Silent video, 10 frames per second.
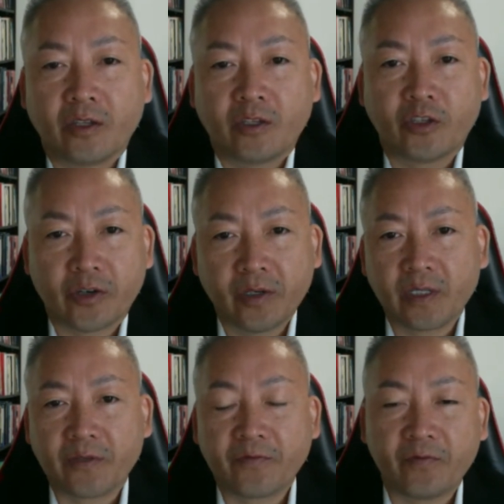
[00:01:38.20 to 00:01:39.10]
During
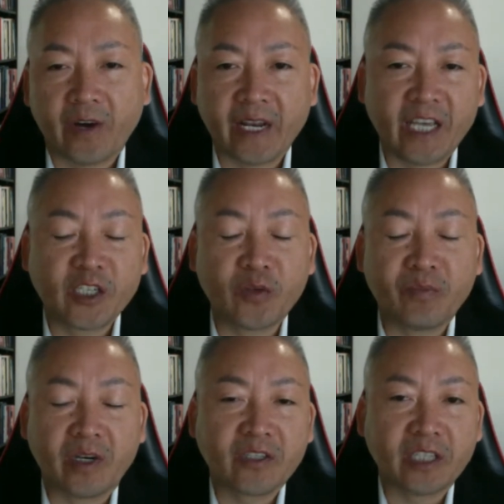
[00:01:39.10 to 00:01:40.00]
the financial
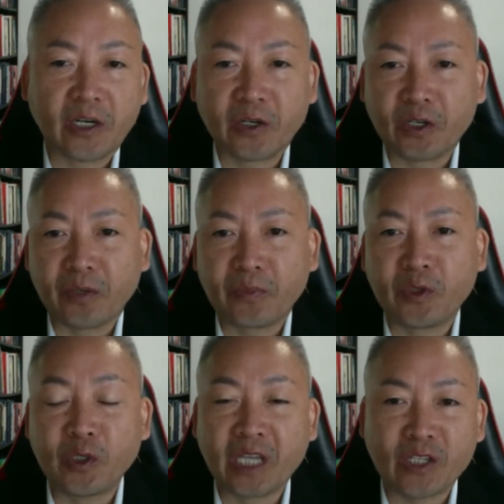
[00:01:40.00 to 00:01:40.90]
meltdown of
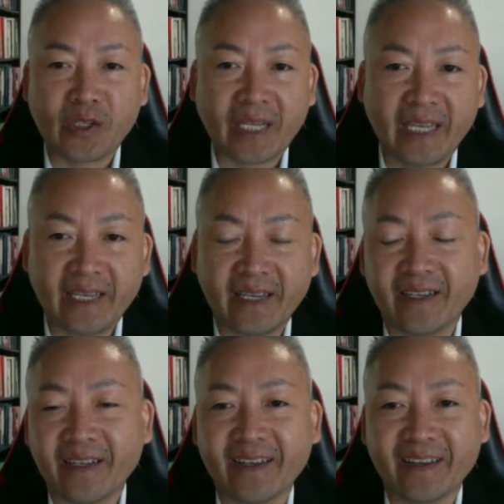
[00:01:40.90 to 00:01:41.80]
2008,
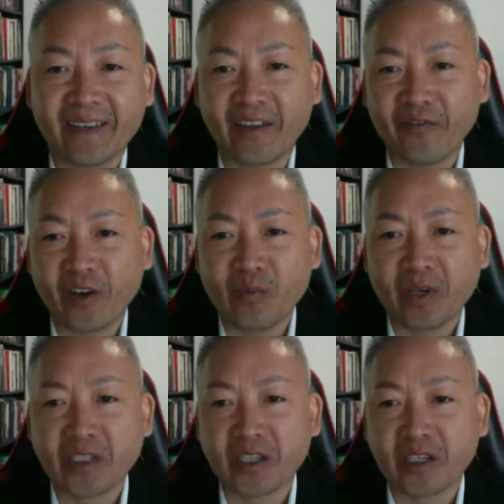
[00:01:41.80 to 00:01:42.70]
I found
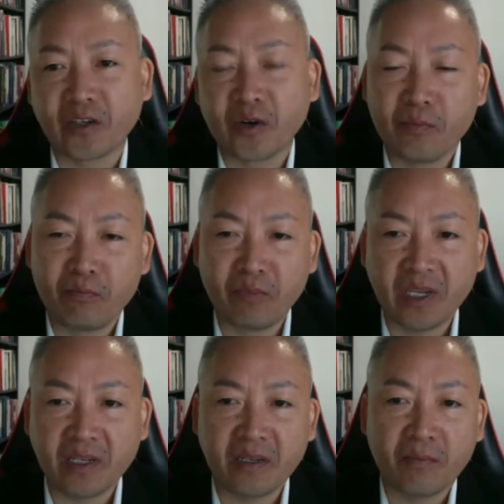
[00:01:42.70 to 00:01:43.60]
myself
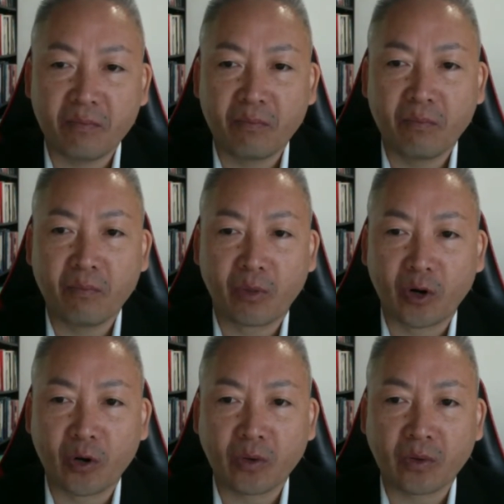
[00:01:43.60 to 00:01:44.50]
beat,
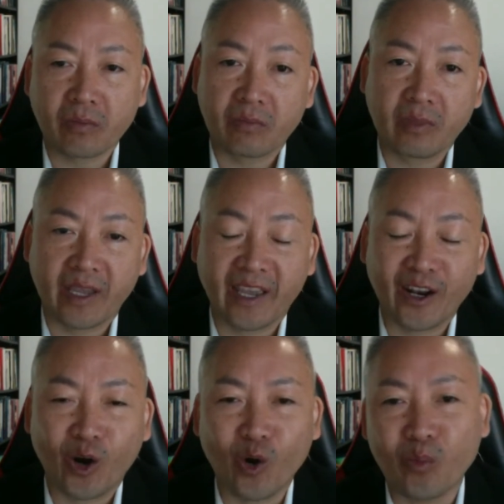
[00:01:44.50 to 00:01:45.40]
broke, and
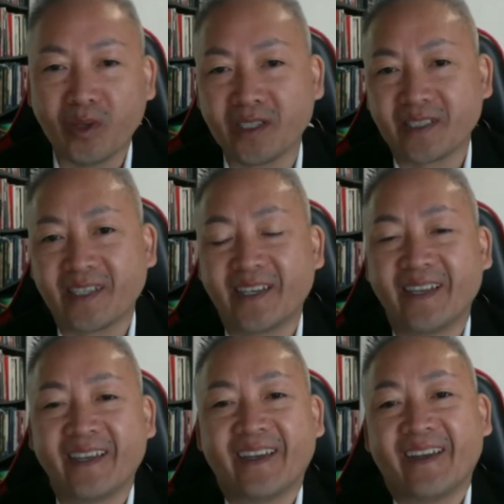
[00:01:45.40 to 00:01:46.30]
homeless.
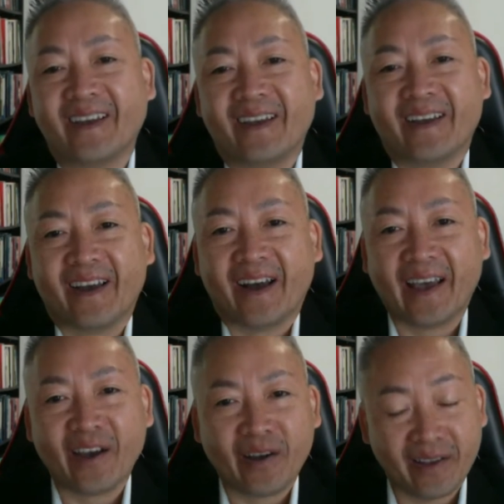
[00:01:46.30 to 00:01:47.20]

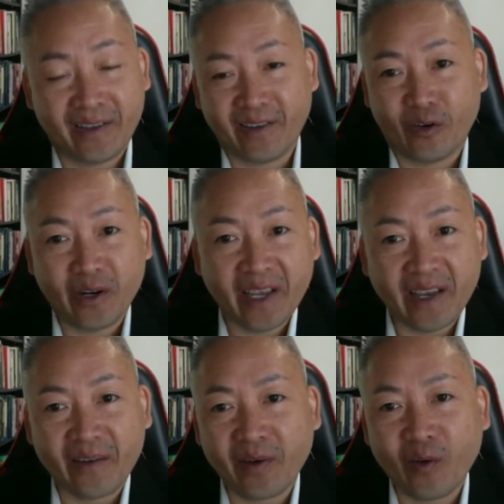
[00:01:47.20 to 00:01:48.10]
I only
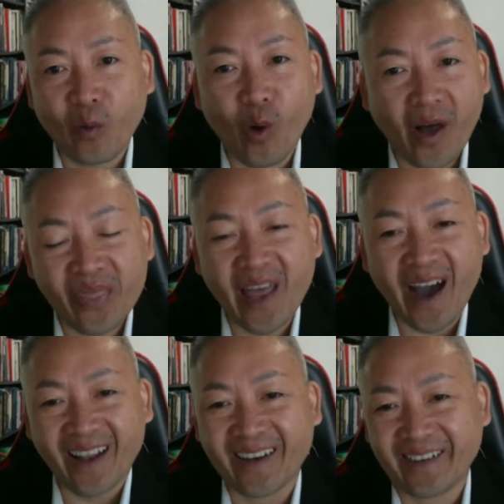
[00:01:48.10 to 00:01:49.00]
have
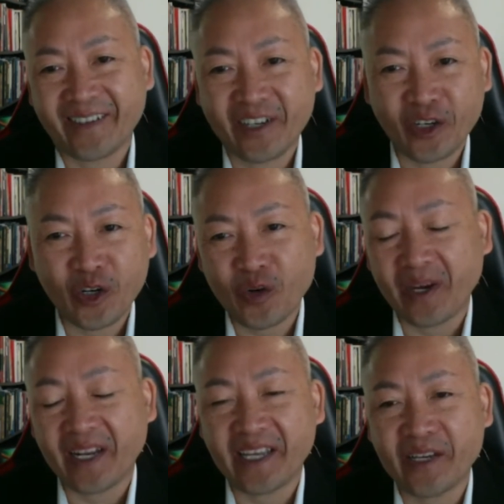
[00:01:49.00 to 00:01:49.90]
$1 to my
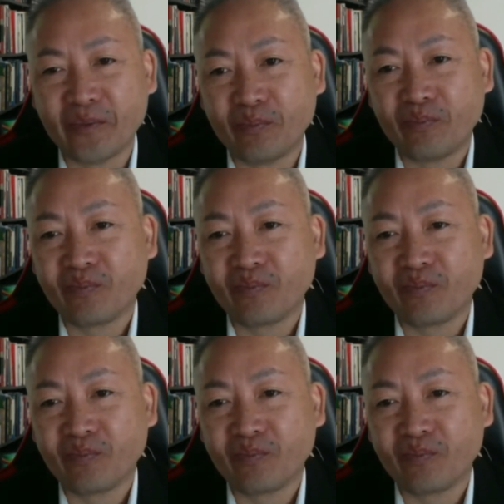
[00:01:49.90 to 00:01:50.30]
name.